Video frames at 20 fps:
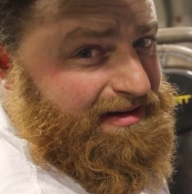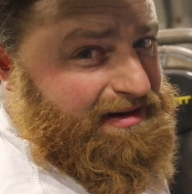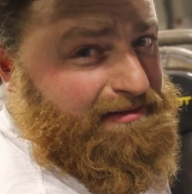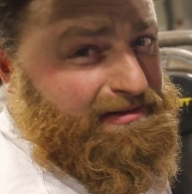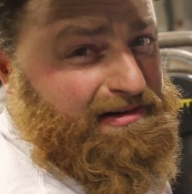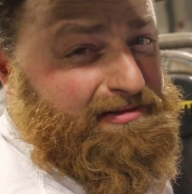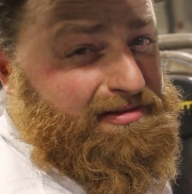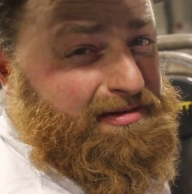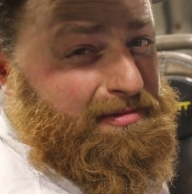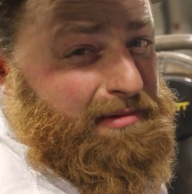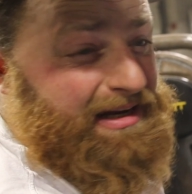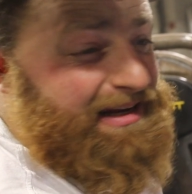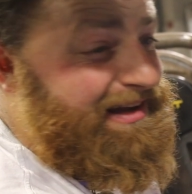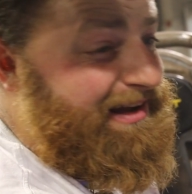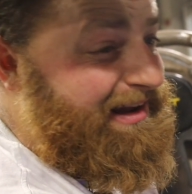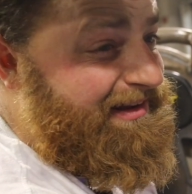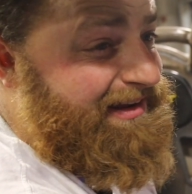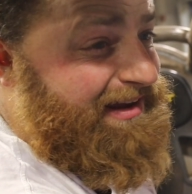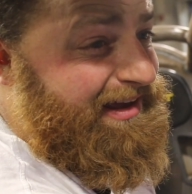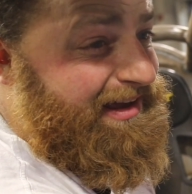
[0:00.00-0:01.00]
Even if somebody
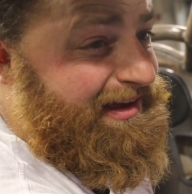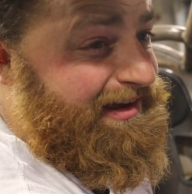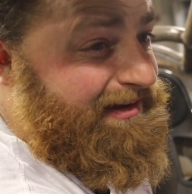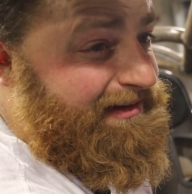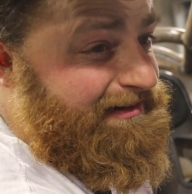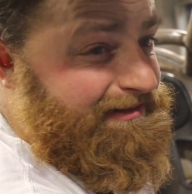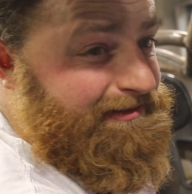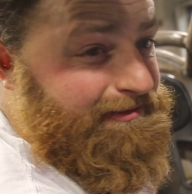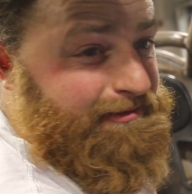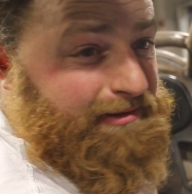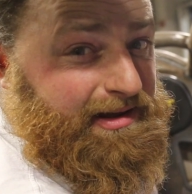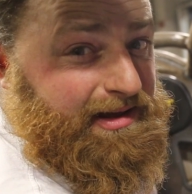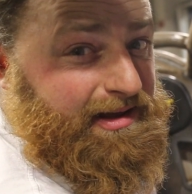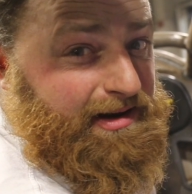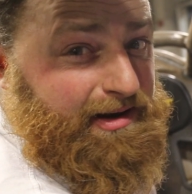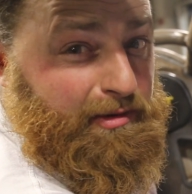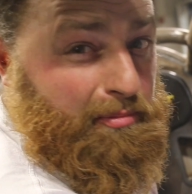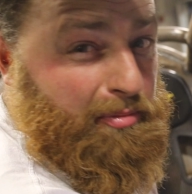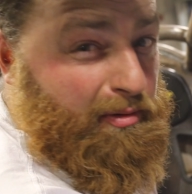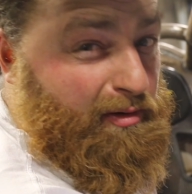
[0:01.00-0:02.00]
did take it, what are you
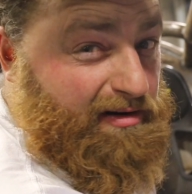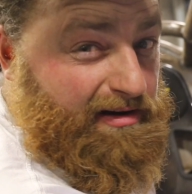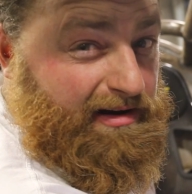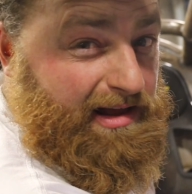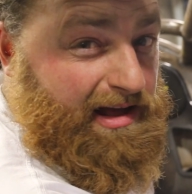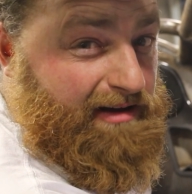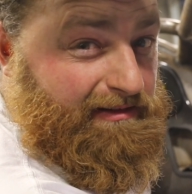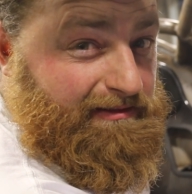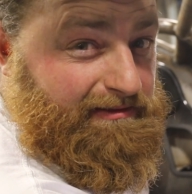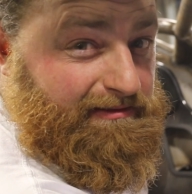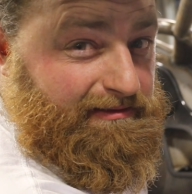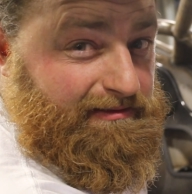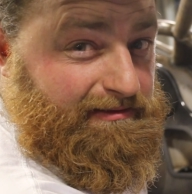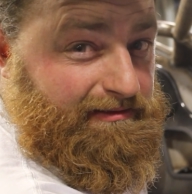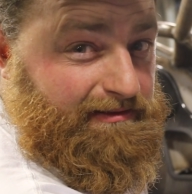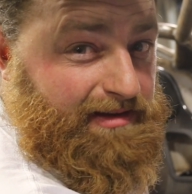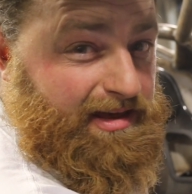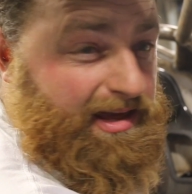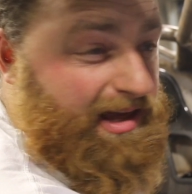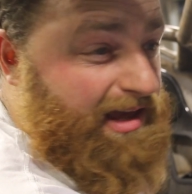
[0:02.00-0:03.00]
gonna do? Part it out?
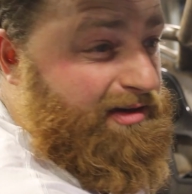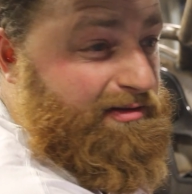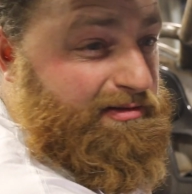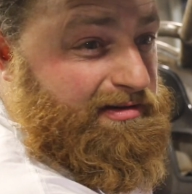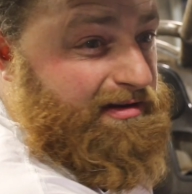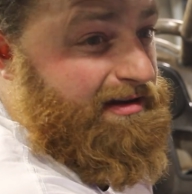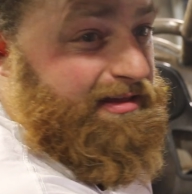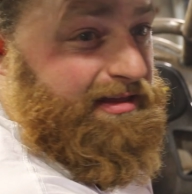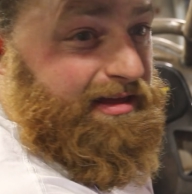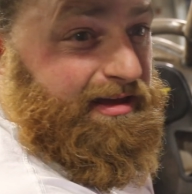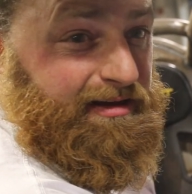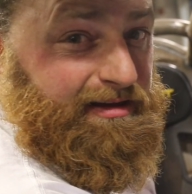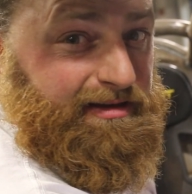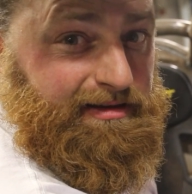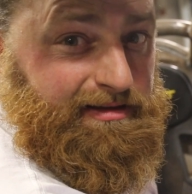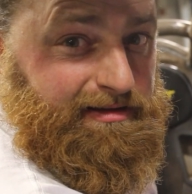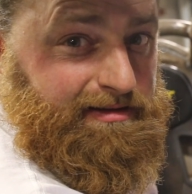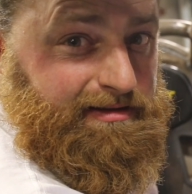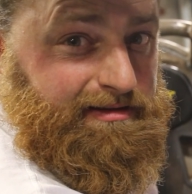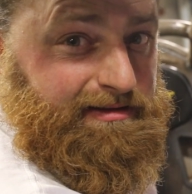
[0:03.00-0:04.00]
You can't use anything.
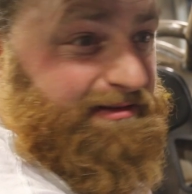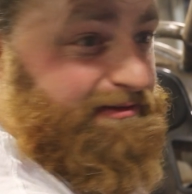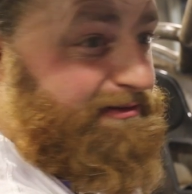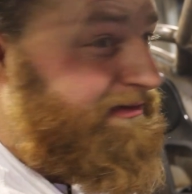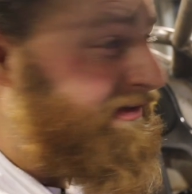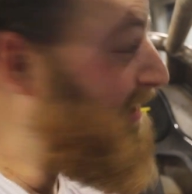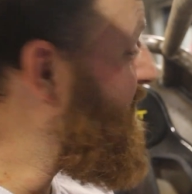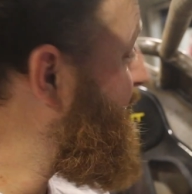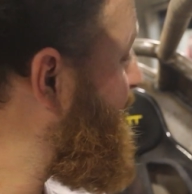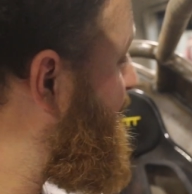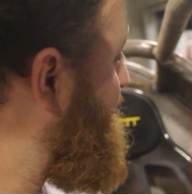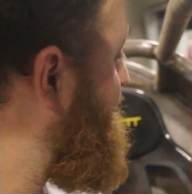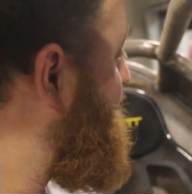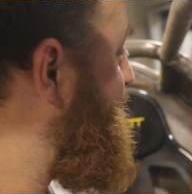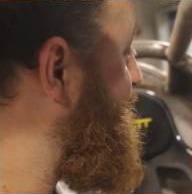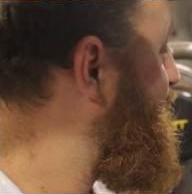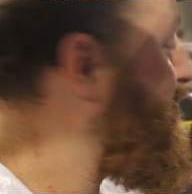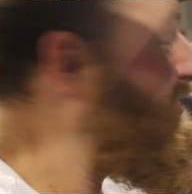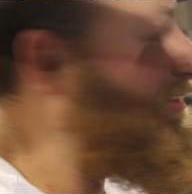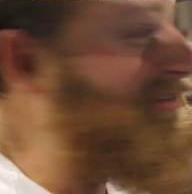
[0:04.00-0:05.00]
The fenders, the
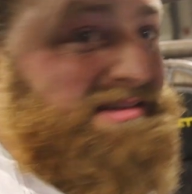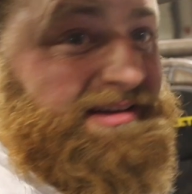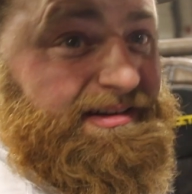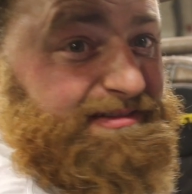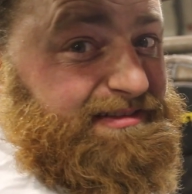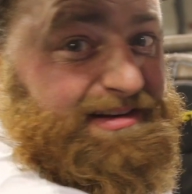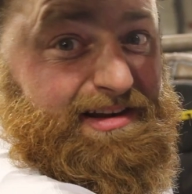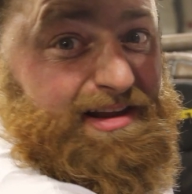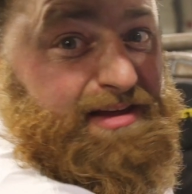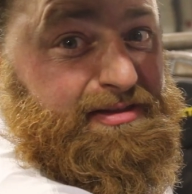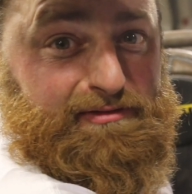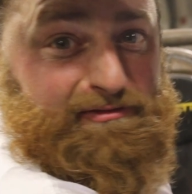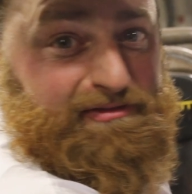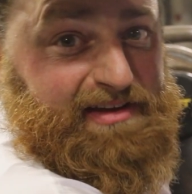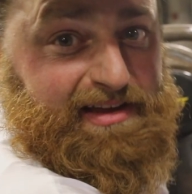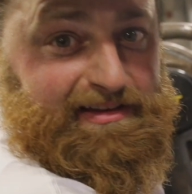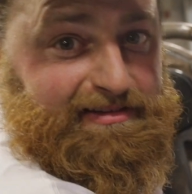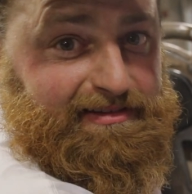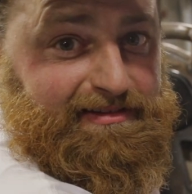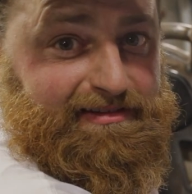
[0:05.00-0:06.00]
doors, nothing
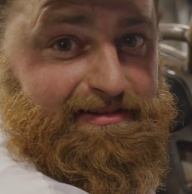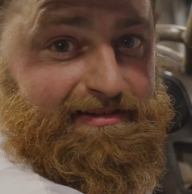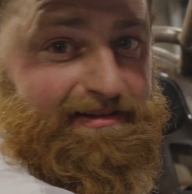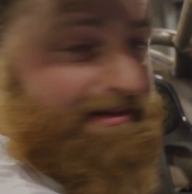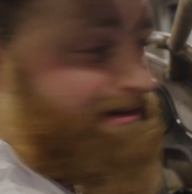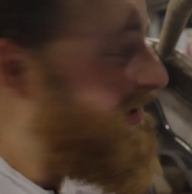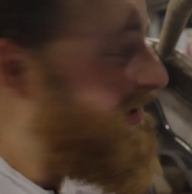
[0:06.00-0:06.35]
fits. It